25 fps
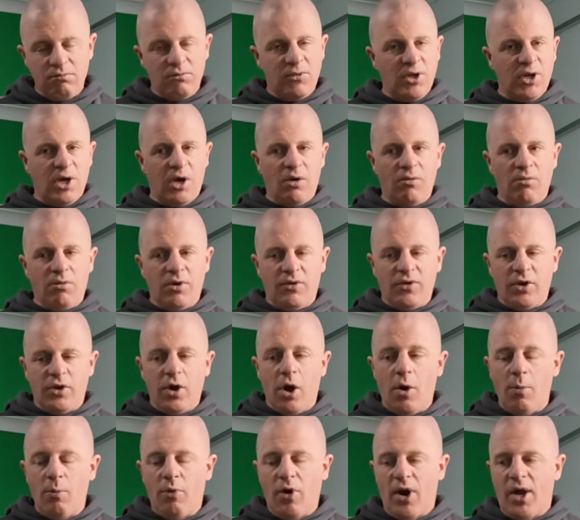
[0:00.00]
You know, it's a
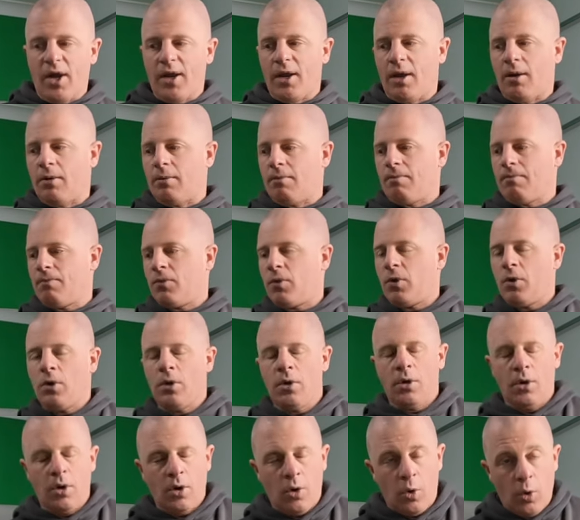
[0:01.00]
no-brainer.
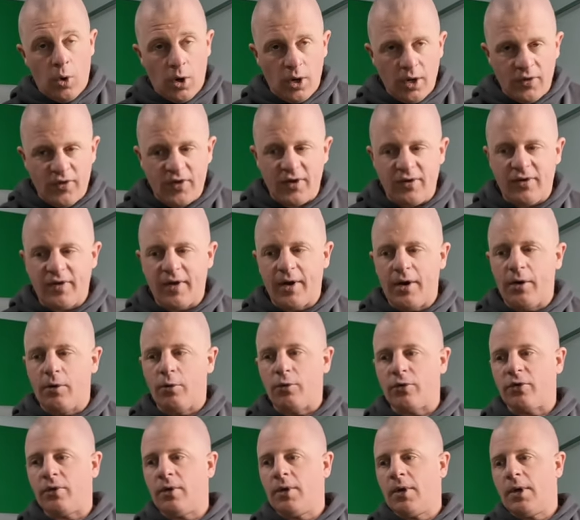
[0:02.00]
Quality
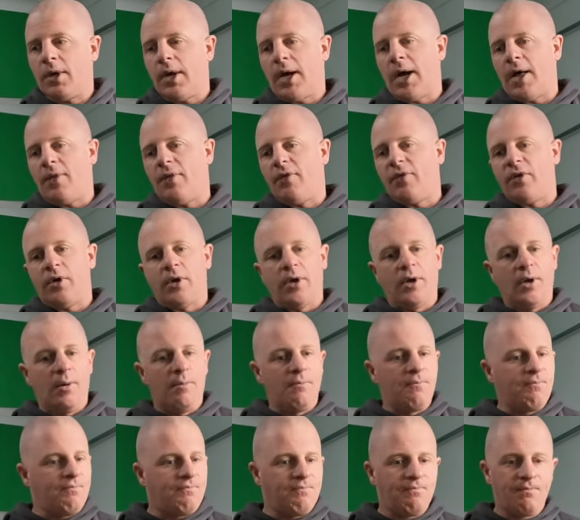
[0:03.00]
sells,
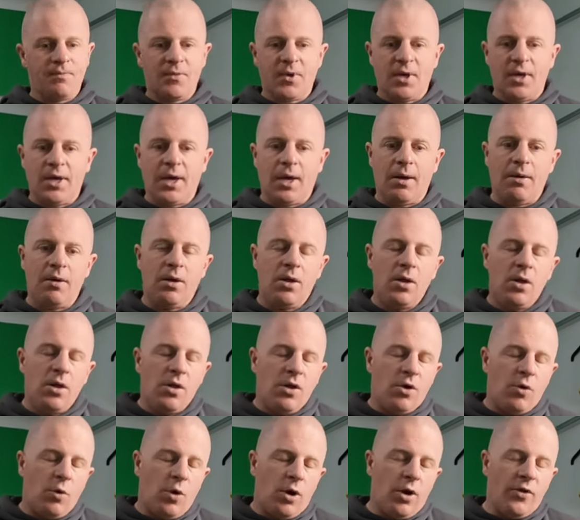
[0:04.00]
and
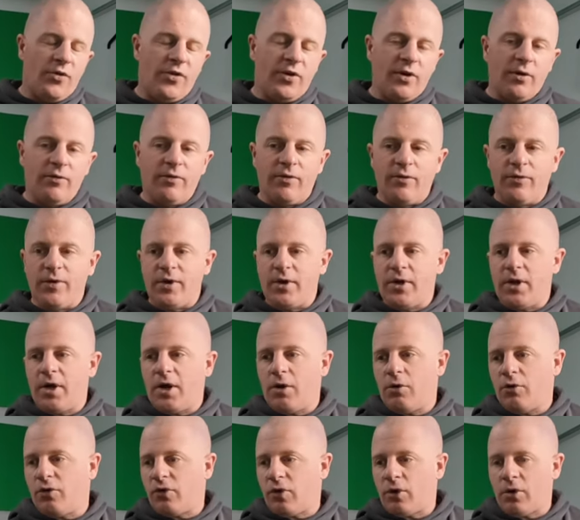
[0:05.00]
quality of your
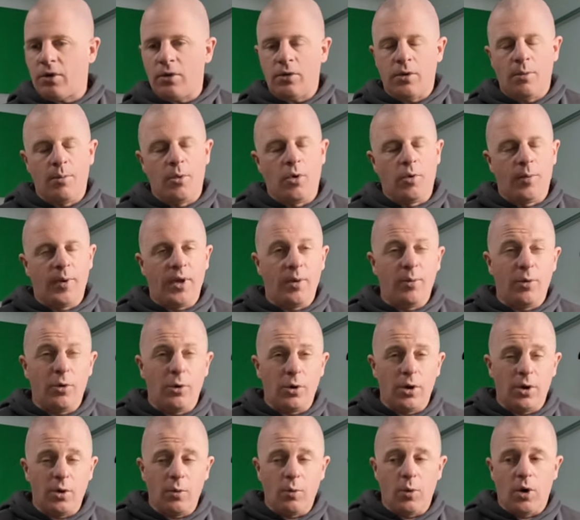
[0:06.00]
videos, the more people
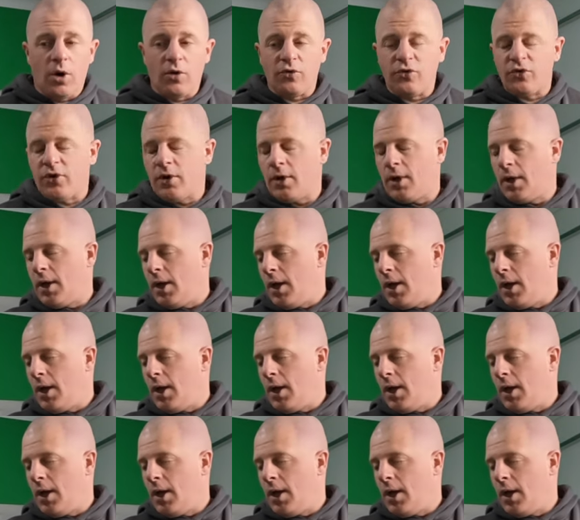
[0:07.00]
are gonna watch.